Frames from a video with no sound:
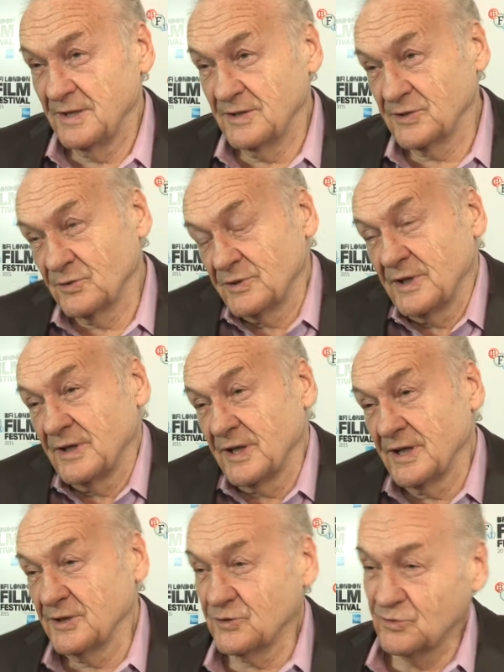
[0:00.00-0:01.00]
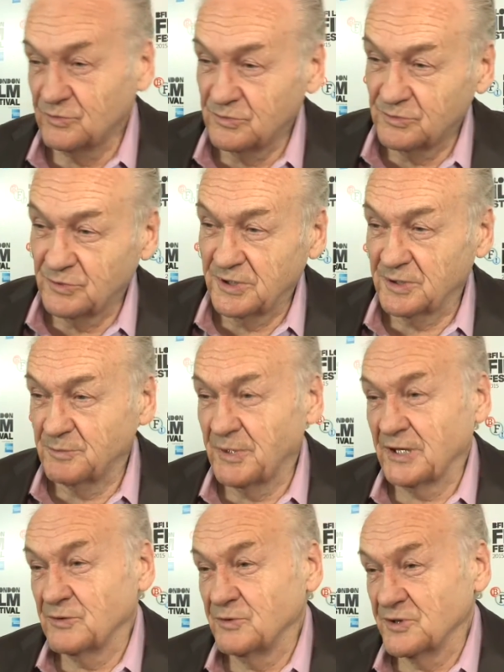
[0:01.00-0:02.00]
So then I had to work
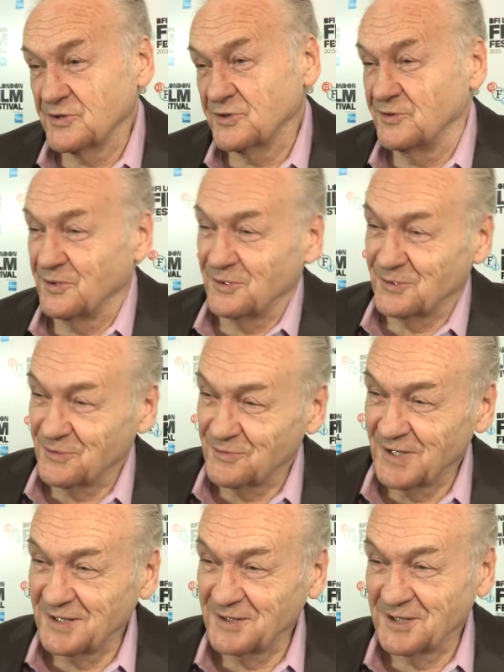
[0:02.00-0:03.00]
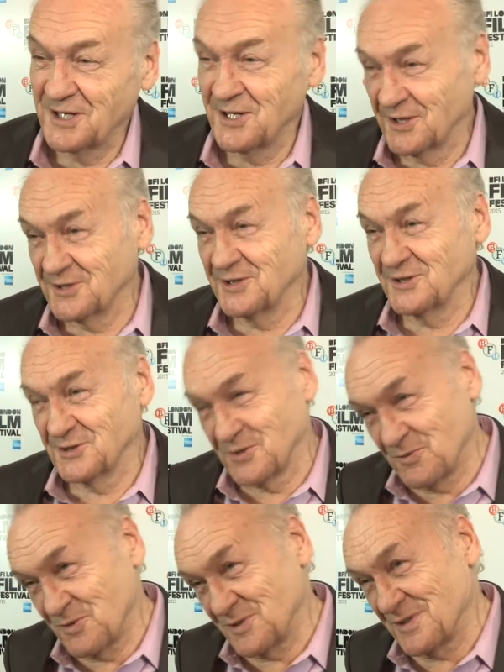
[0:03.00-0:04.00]
backwards, you know, to find the characters who
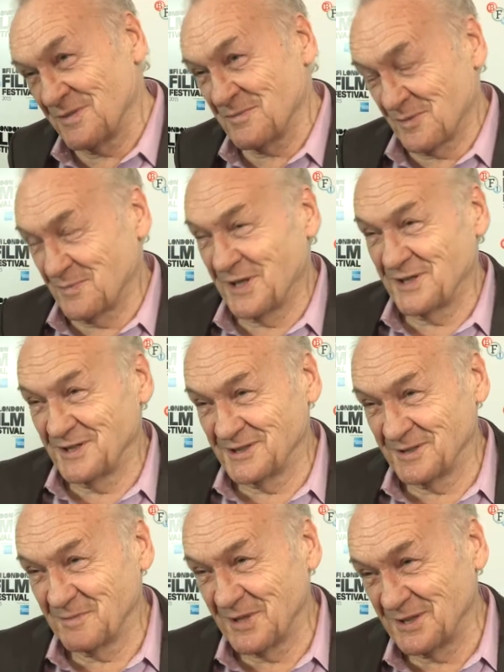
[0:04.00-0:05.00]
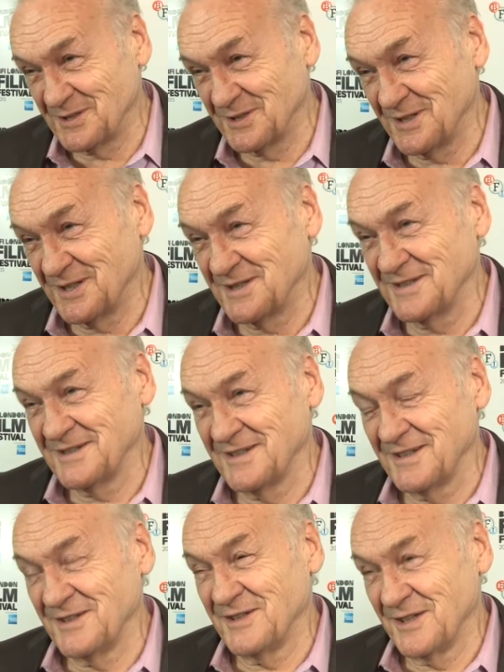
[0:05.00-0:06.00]
would participate in
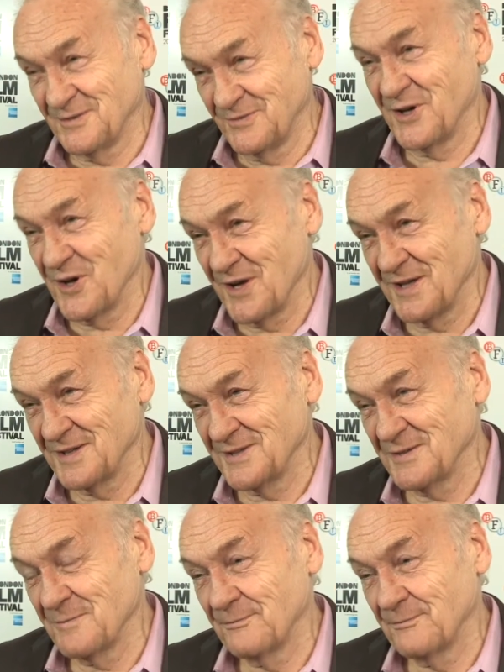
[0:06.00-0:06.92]
that very end.